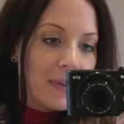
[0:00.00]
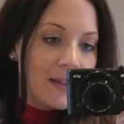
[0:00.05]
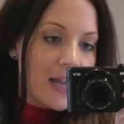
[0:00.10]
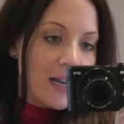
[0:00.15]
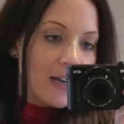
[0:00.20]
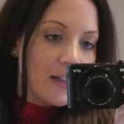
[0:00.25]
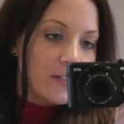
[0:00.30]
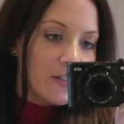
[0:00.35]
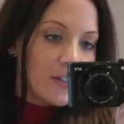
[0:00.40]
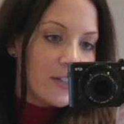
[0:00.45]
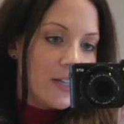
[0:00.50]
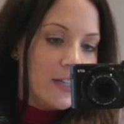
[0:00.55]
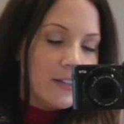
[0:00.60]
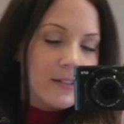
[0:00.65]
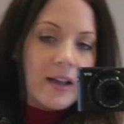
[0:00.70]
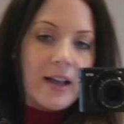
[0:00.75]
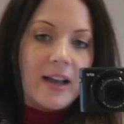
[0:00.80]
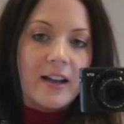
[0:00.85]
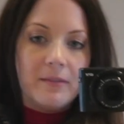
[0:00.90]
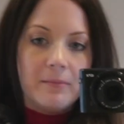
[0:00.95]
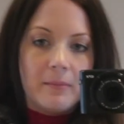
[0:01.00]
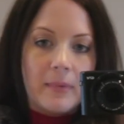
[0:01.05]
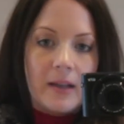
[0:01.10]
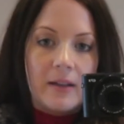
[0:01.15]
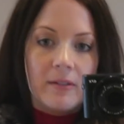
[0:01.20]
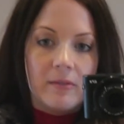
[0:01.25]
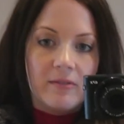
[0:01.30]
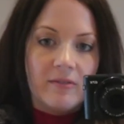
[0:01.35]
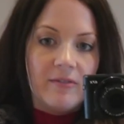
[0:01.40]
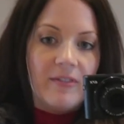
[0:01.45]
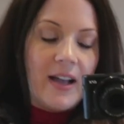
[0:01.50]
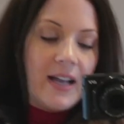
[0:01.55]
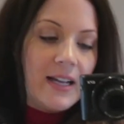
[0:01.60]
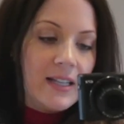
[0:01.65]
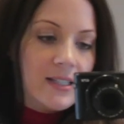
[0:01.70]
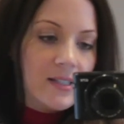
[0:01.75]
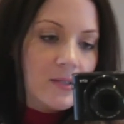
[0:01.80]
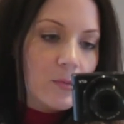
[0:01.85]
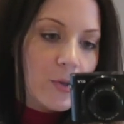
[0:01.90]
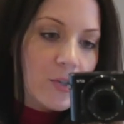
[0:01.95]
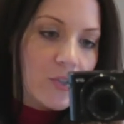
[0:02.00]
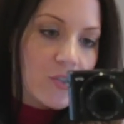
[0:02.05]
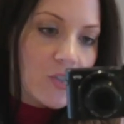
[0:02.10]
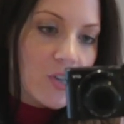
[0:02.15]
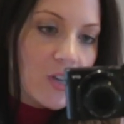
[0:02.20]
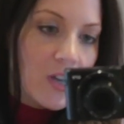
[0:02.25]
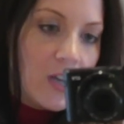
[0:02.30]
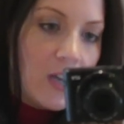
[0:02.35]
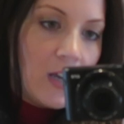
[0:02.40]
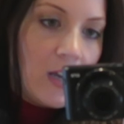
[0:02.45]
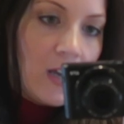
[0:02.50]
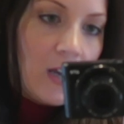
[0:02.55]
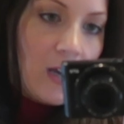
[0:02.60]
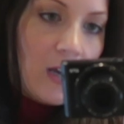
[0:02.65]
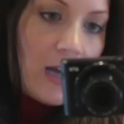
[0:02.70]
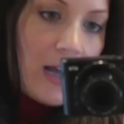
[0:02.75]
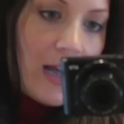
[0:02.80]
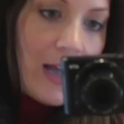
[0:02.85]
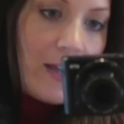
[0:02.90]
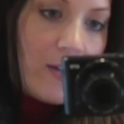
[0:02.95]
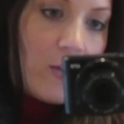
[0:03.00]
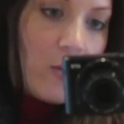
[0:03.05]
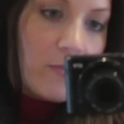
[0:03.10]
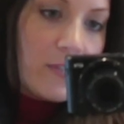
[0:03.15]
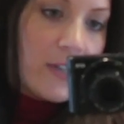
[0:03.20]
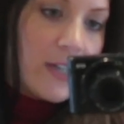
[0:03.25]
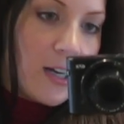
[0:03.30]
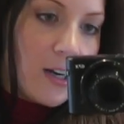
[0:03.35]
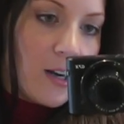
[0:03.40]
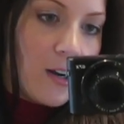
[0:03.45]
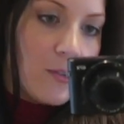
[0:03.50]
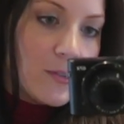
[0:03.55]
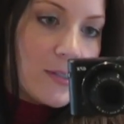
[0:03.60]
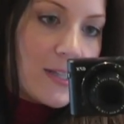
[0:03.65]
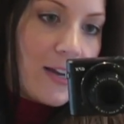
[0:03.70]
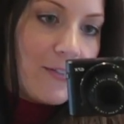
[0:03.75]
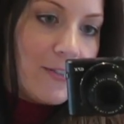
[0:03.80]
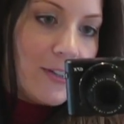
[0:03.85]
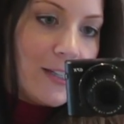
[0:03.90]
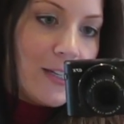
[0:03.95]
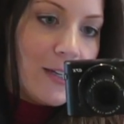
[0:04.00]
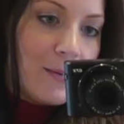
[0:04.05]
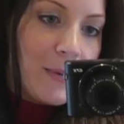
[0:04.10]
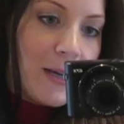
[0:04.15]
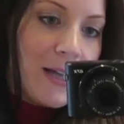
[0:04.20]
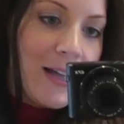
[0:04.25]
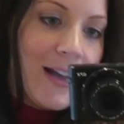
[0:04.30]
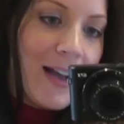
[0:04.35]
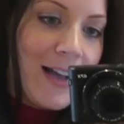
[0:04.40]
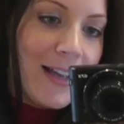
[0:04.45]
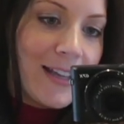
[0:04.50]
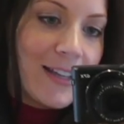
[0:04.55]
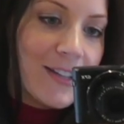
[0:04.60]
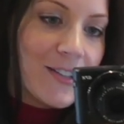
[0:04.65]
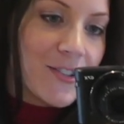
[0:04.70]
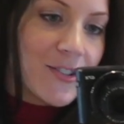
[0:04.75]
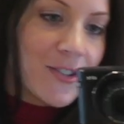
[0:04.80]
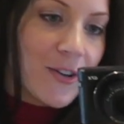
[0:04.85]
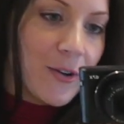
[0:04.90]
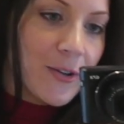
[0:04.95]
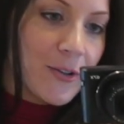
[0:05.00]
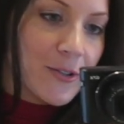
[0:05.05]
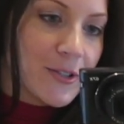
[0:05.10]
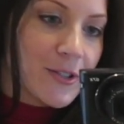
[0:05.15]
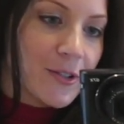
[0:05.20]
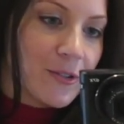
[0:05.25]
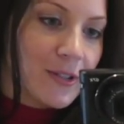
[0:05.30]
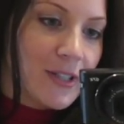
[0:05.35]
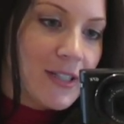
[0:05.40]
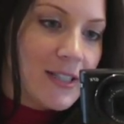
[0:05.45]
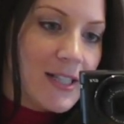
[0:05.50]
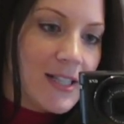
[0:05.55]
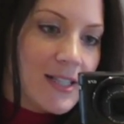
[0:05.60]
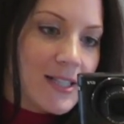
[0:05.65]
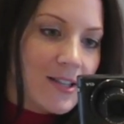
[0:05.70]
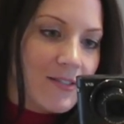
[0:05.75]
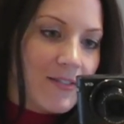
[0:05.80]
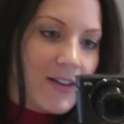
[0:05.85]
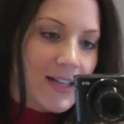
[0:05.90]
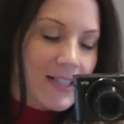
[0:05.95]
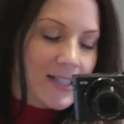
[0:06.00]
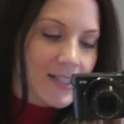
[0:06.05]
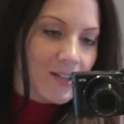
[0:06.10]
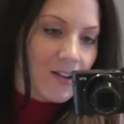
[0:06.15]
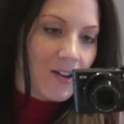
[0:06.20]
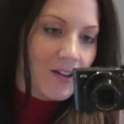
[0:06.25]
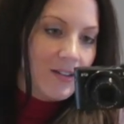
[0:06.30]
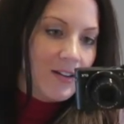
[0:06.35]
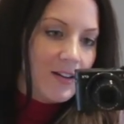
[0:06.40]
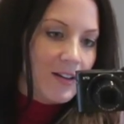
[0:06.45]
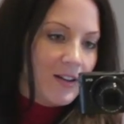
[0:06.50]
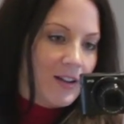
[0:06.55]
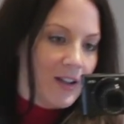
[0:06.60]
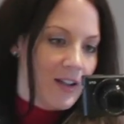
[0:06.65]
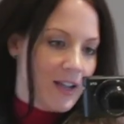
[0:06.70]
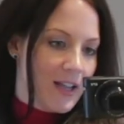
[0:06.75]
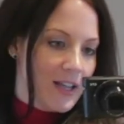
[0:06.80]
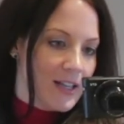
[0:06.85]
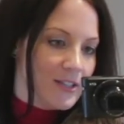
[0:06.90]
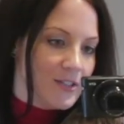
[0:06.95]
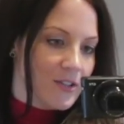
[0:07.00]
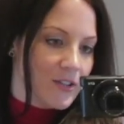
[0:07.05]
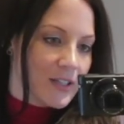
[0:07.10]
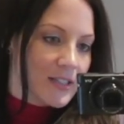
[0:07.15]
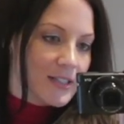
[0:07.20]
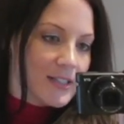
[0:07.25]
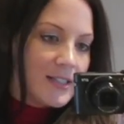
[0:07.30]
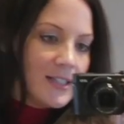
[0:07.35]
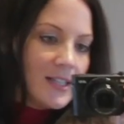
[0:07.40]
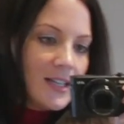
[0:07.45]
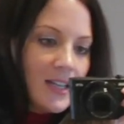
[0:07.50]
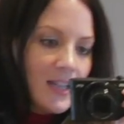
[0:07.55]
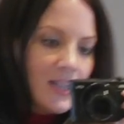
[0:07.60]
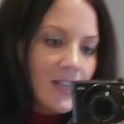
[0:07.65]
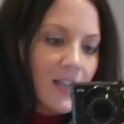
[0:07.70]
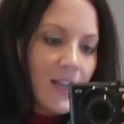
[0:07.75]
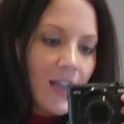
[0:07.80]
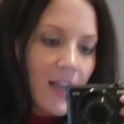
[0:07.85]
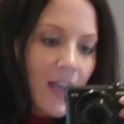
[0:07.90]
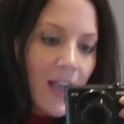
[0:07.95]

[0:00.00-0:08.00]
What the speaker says: but then underneath I have my vest, which I already closed everything, but I can show you. So this is the vest on, as you can see.